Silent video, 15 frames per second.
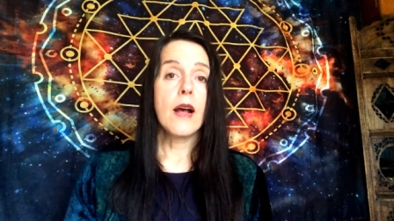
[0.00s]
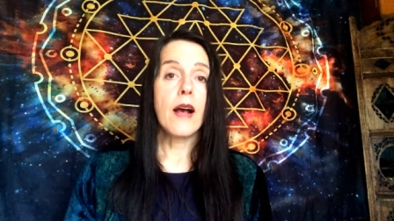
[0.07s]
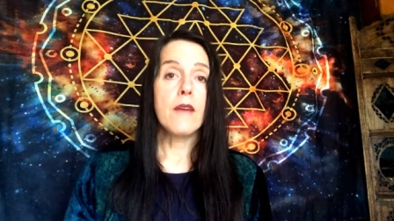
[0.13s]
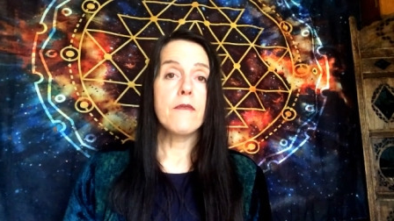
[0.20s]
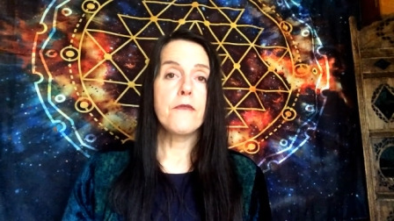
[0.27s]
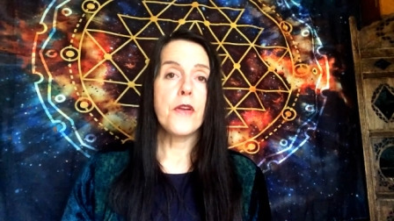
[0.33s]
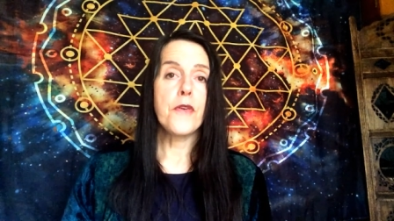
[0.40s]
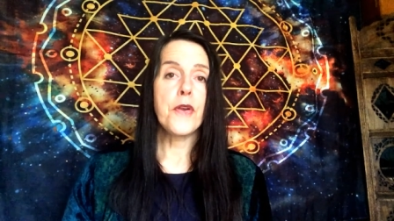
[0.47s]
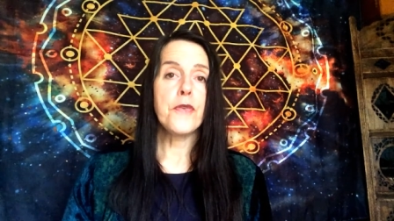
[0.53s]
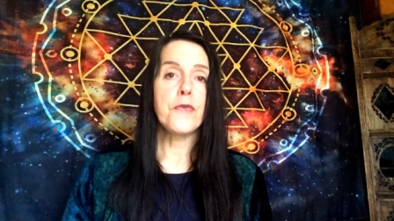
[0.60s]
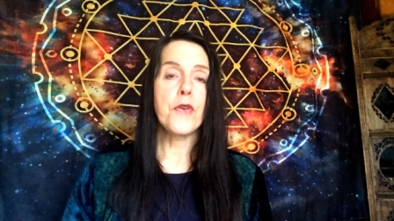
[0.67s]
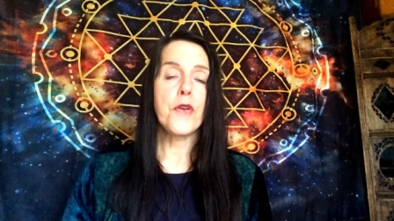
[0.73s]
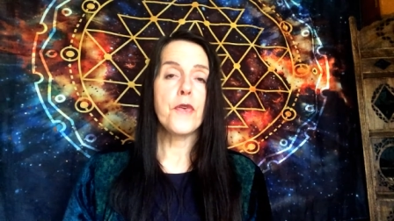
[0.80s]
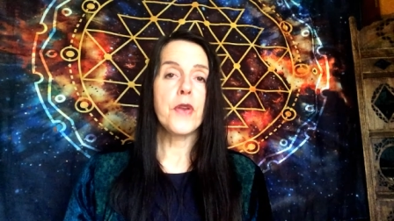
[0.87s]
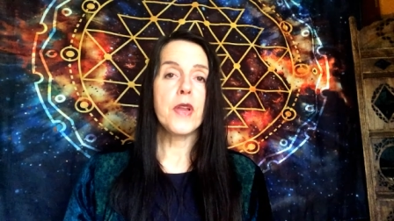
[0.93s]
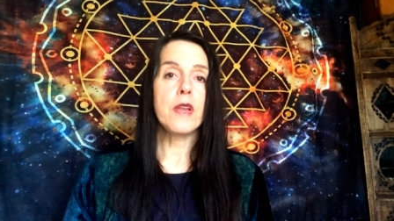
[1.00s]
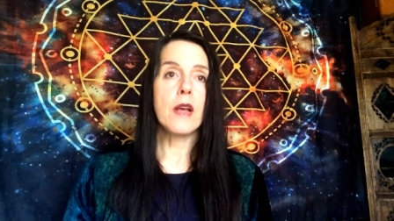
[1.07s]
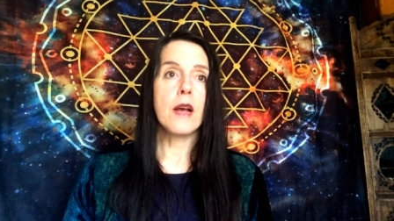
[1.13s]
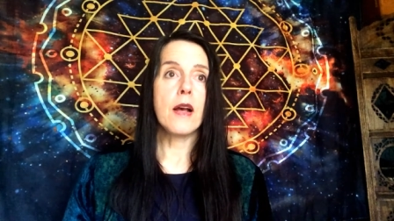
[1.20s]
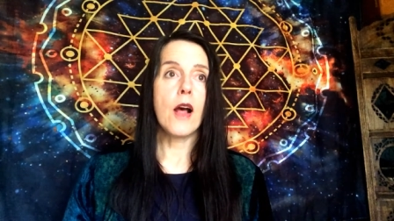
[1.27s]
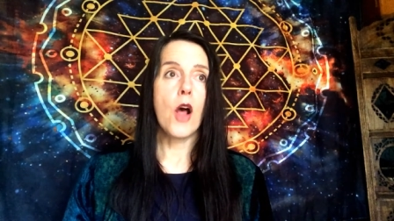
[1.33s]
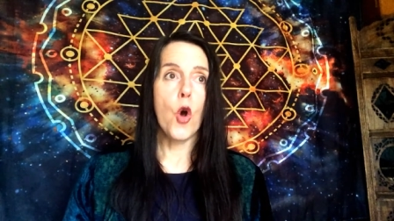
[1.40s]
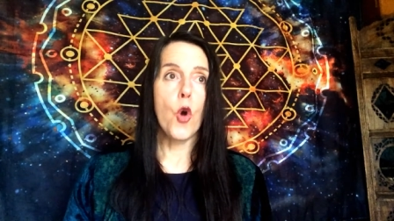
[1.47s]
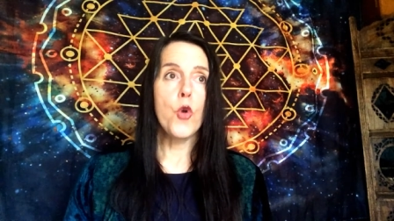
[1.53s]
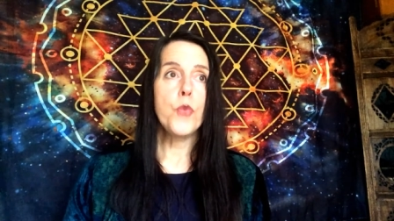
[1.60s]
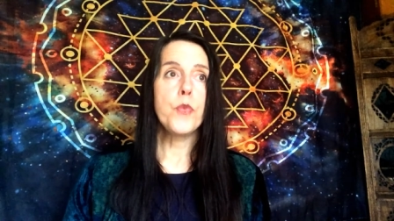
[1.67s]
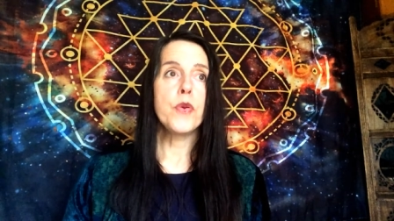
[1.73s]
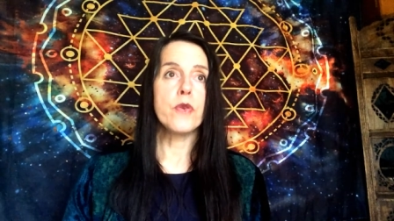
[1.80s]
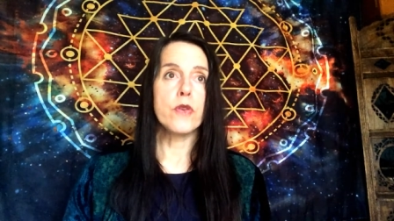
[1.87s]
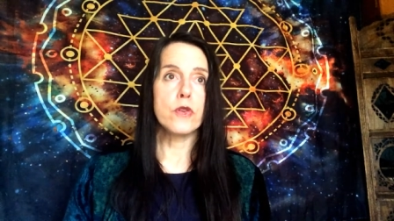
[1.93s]
are very, very uh,
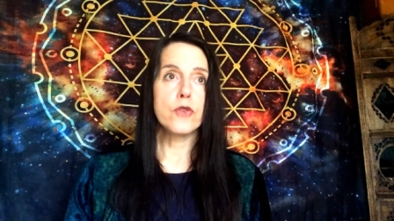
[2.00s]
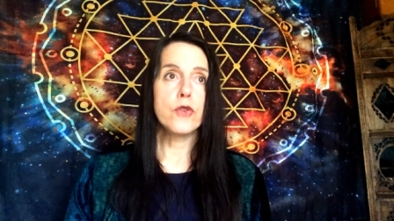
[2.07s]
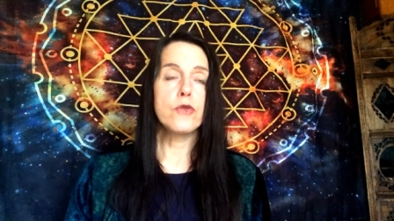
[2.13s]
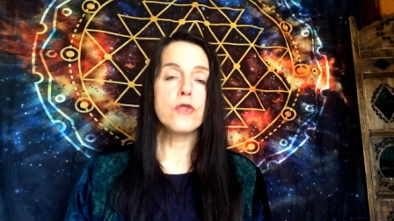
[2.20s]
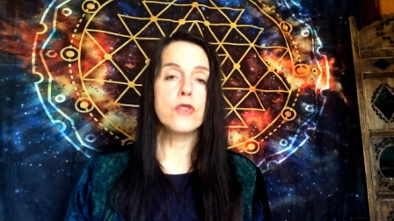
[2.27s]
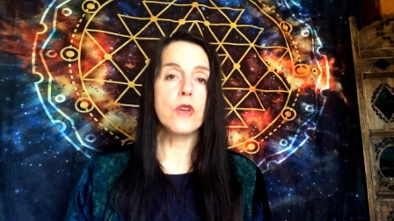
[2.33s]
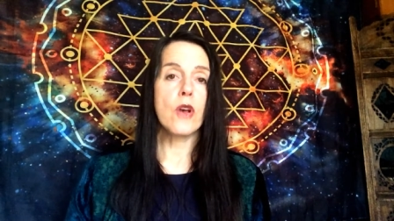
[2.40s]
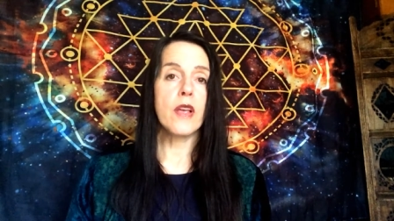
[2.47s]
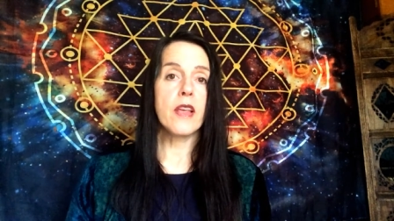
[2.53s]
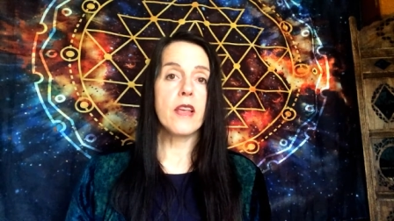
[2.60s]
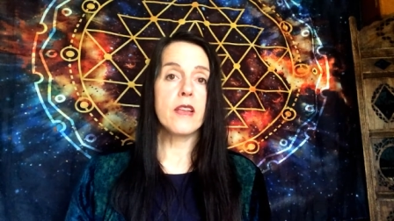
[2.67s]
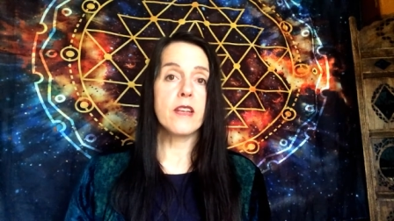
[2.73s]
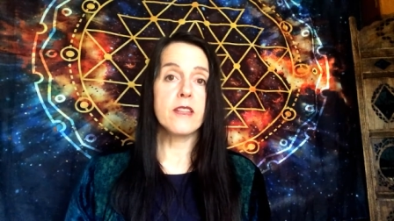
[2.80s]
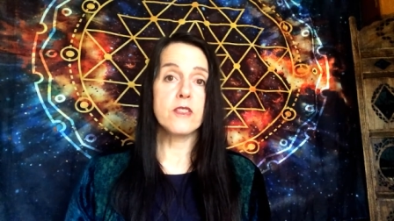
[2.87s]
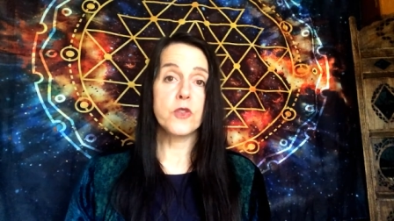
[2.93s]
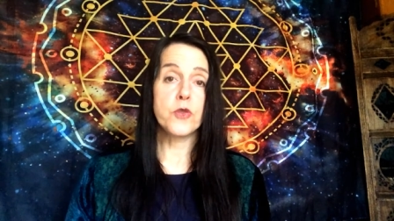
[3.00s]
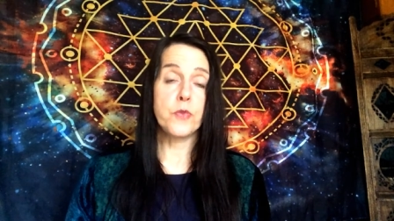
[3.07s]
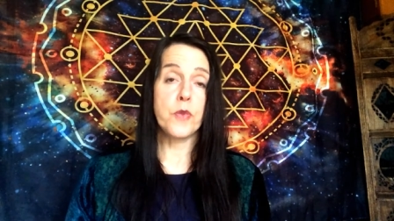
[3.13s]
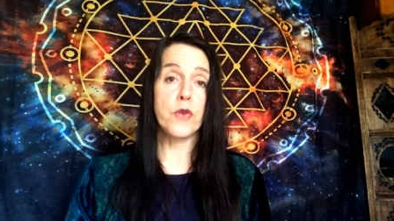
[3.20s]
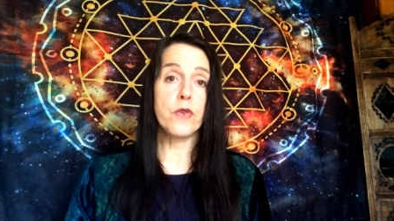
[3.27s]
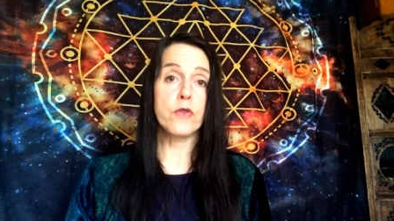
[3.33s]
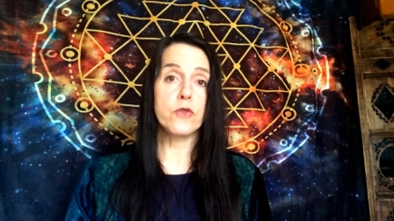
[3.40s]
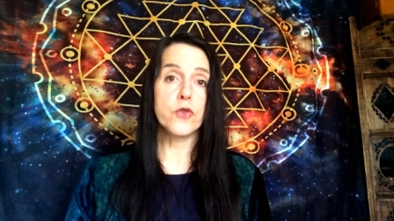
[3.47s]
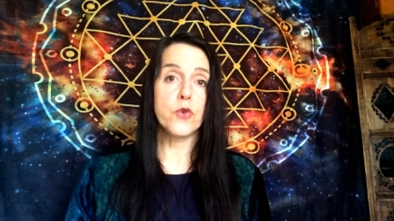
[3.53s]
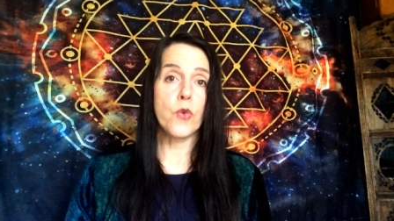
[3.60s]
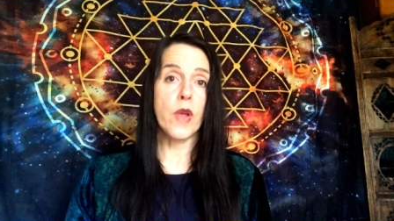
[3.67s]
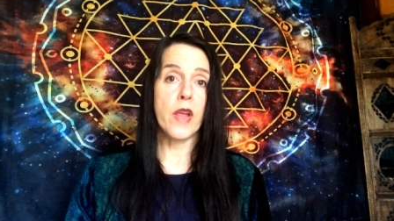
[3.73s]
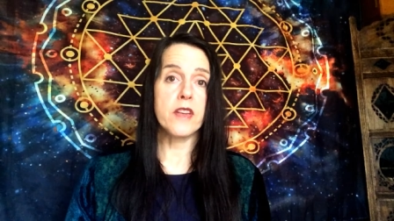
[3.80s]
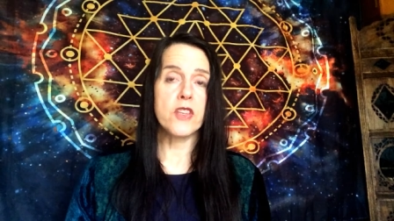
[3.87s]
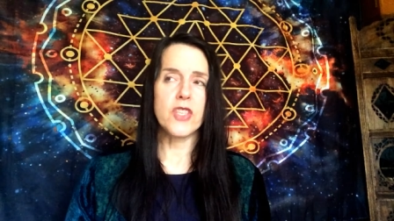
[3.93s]
open to psychic and spiritual
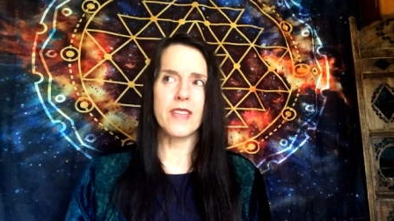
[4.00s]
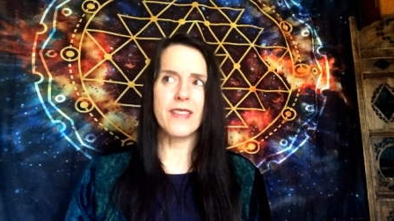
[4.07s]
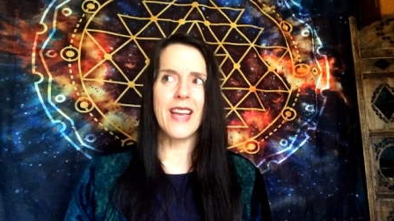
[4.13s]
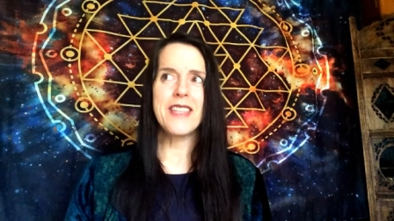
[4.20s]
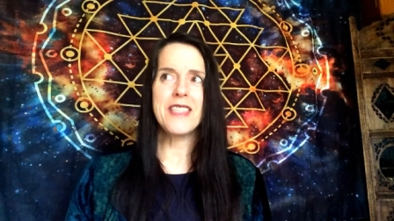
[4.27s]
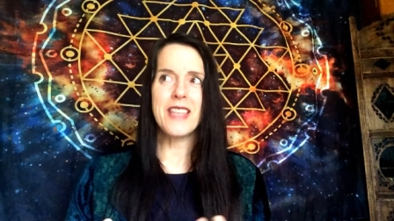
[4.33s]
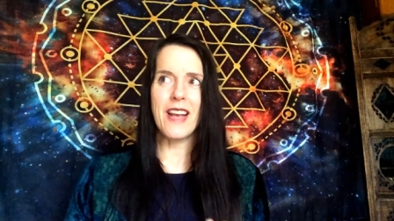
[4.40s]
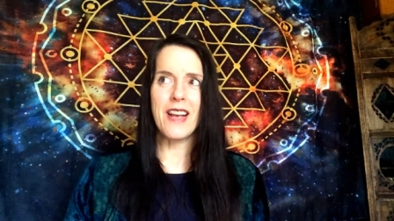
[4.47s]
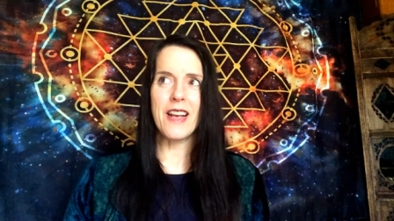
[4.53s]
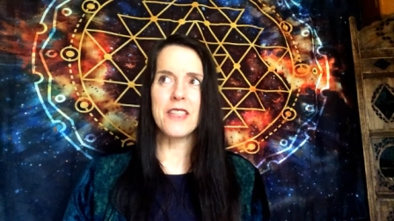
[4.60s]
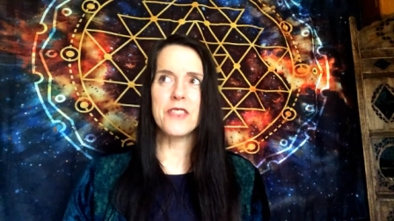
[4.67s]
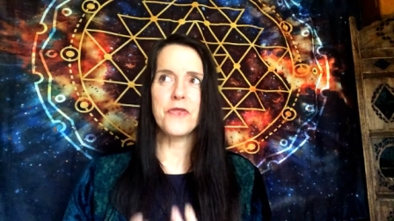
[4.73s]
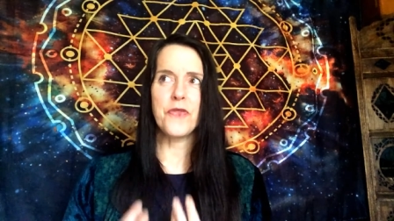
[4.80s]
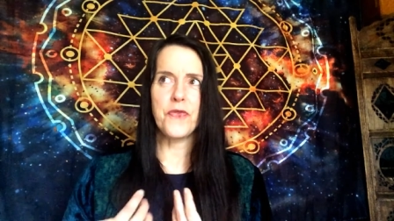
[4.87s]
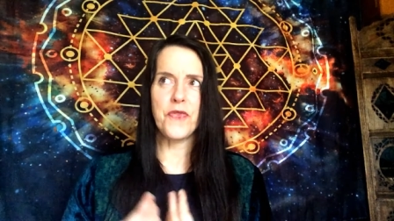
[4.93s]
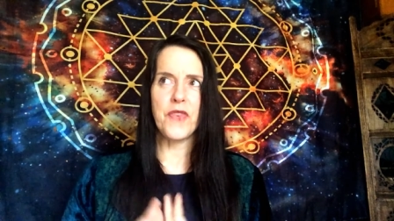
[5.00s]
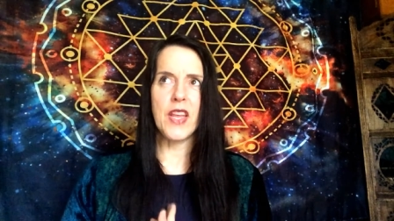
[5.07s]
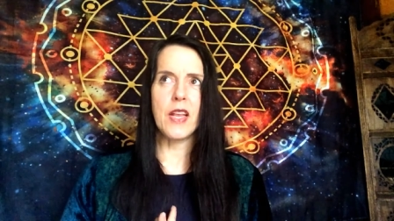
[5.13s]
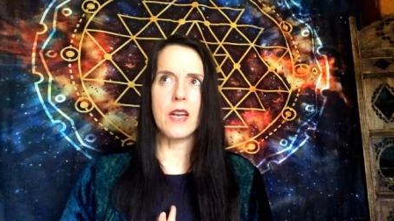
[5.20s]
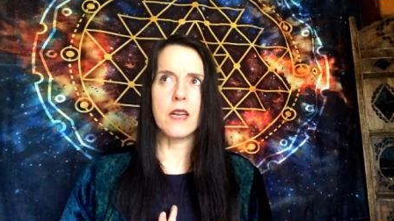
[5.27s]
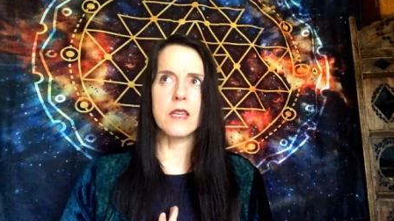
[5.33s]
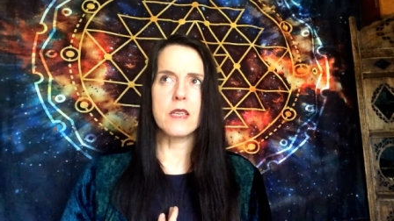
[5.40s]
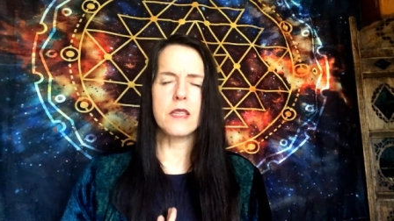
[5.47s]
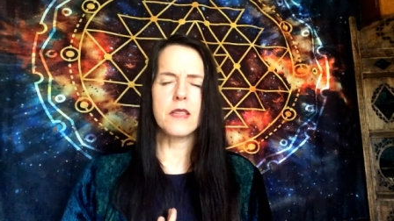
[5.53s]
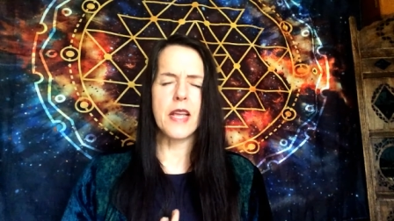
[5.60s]
energy. They just feel it.